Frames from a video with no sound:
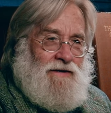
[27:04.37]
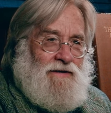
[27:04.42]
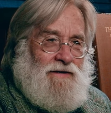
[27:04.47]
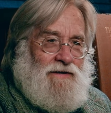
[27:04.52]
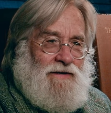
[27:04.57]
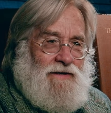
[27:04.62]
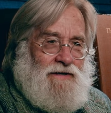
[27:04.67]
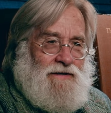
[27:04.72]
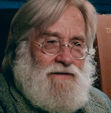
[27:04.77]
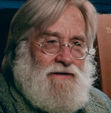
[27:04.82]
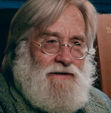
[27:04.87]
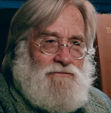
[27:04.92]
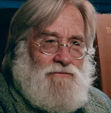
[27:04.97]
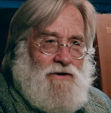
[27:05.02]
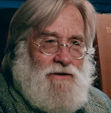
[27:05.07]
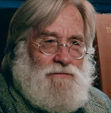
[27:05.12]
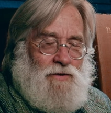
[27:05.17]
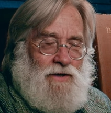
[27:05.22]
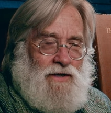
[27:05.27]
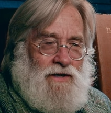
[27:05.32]
And then
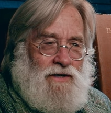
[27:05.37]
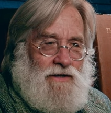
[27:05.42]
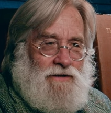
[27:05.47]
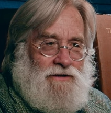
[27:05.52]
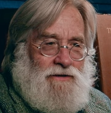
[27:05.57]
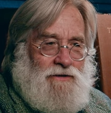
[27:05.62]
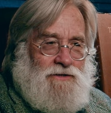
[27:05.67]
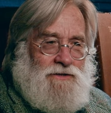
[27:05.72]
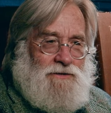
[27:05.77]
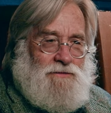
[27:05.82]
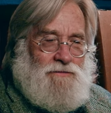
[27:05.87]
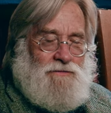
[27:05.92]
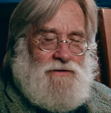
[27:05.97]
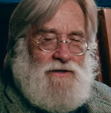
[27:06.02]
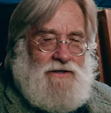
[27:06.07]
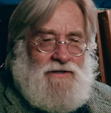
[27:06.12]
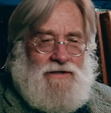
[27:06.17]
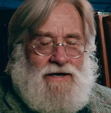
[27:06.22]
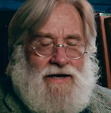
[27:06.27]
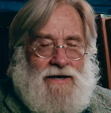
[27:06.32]
Rembrandt. I mean, there's a
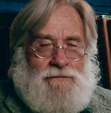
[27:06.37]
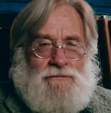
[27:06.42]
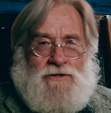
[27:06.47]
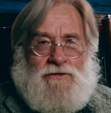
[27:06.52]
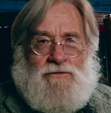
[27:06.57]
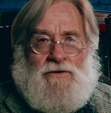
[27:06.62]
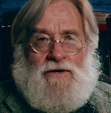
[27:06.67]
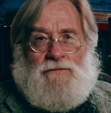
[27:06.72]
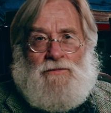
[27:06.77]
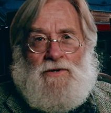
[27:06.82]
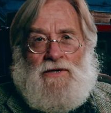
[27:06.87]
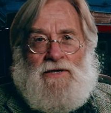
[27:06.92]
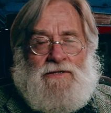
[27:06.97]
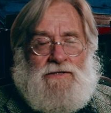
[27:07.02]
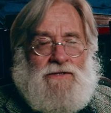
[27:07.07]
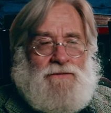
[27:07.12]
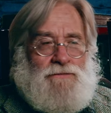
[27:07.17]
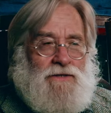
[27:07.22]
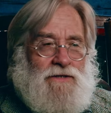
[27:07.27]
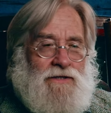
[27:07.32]
thing that happened to Rembrandt.
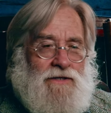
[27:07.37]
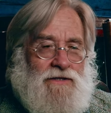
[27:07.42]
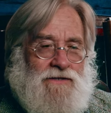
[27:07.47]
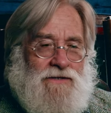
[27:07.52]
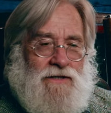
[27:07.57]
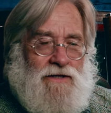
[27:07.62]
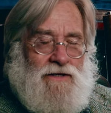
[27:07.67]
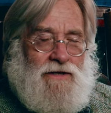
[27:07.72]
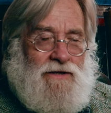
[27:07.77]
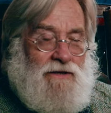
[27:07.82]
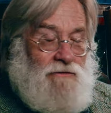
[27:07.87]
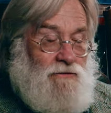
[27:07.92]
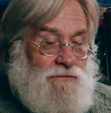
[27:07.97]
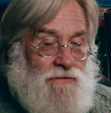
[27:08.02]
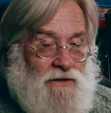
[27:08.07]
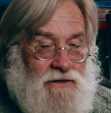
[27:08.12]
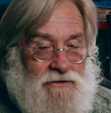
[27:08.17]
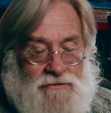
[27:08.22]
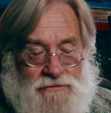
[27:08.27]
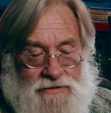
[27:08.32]
Somebody said, I think it was
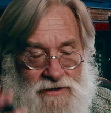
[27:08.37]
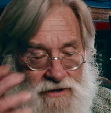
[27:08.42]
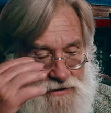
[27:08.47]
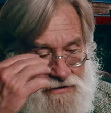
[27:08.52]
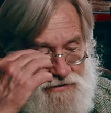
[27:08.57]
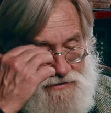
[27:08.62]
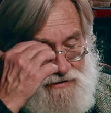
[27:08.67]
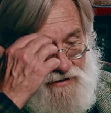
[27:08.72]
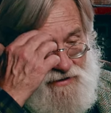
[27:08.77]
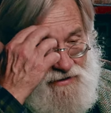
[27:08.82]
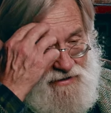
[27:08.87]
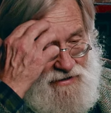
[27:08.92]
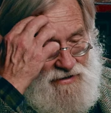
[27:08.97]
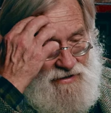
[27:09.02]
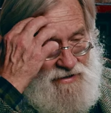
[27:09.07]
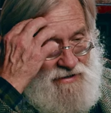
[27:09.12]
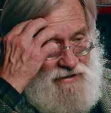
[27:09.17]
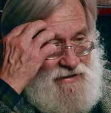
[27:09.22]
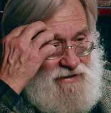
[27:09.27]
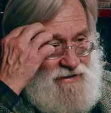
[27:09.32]
Belgium. Yeah, he said,
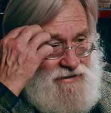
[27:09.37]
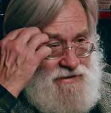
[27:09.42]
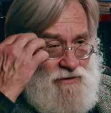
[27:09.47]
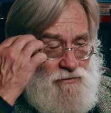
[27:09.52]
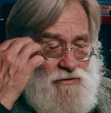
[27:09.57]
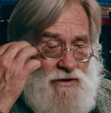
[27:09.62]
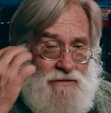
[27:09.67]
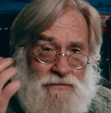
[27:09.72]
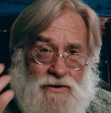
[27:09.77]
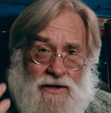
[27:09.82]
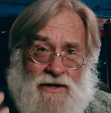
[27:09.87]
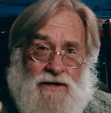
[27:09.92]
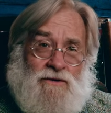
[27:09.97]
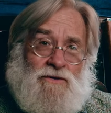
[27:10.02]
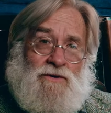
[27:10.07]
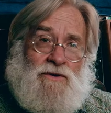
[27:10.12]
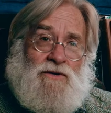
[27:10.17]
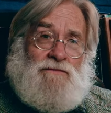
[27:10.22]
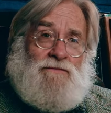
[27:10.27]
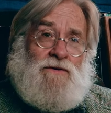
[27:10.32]
he said Rembrandt,
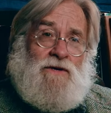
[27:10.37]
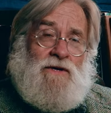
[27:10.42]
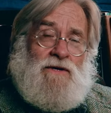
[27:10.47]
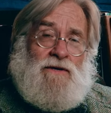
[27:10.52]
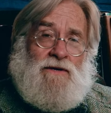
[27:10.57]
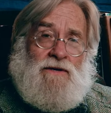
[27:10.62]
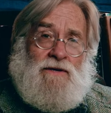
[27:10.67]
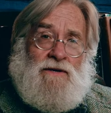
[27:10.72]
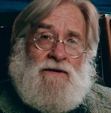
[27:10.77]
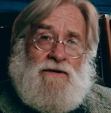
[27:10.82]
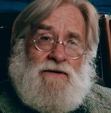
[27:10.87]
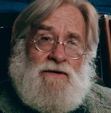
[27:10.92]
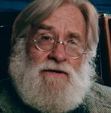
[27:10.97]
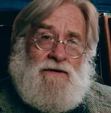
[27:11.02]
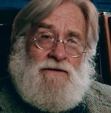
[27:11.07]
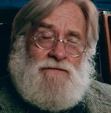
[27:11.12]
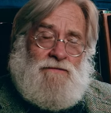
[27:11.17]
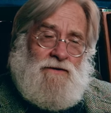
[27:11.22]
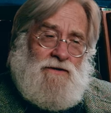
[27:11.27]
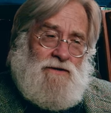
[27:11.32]
if he
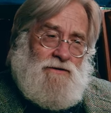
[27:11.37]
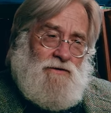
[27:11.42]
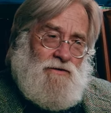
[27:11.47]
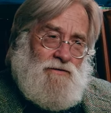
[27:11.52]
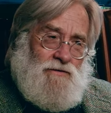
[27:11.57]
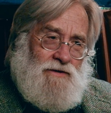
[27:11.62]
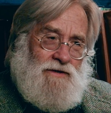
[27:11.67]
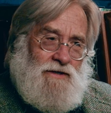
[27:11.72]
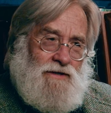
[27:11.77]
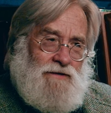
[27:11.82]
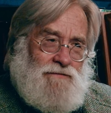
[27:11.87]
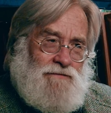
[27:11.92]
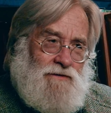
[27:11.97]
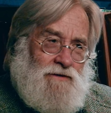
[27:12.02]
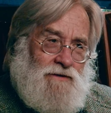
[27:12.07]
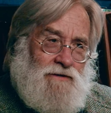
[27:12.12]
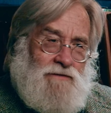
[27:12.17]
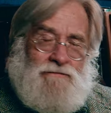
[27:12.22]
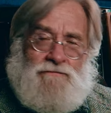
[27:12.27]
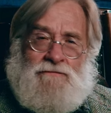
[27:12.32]
if he had only lived
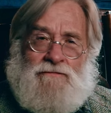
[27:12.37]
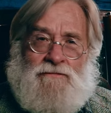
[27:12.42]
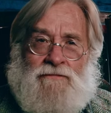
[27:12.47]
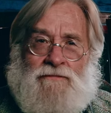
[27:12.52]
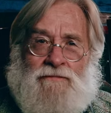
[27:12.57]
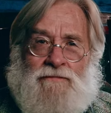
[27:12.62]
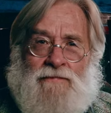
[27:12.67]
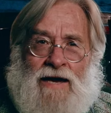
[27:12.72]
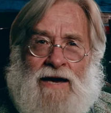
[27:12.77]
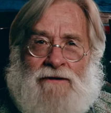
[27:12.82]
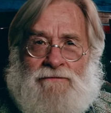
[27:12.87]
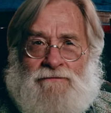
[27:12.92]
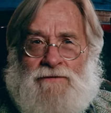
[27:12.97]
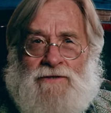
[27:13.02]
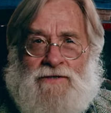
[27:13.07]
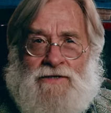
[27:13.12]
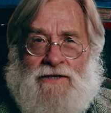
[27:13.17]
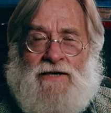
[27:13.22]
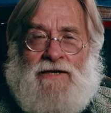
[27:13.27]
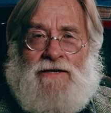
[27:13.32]
to half of
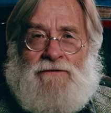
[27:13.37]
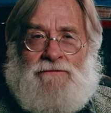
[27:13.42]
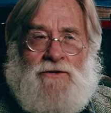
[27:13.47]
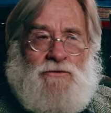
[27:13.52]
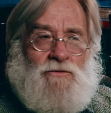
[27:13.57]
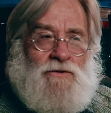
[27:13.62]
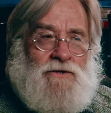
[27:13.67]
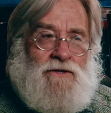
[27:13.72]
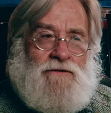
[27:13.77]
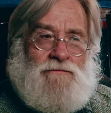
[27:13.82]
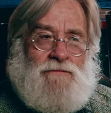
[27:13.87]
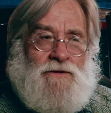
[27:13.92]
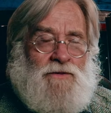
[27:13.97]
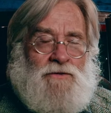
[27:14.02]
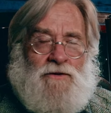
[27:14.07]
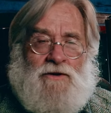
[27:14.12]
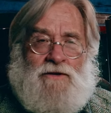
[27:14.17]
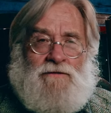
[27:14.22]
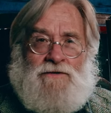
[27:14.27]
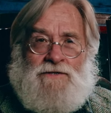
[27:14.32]
his life, he wouldn't have been
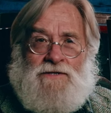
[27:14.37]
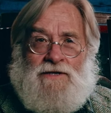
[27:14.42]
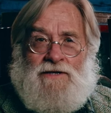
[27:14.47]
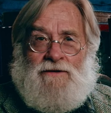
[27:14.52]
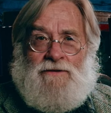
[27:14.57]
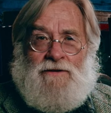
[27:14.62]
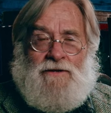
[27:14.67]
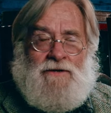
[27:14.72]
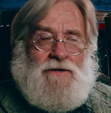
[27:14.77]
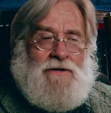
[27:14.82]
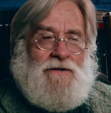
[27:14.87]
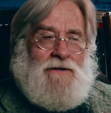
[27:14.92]
thought of as anything.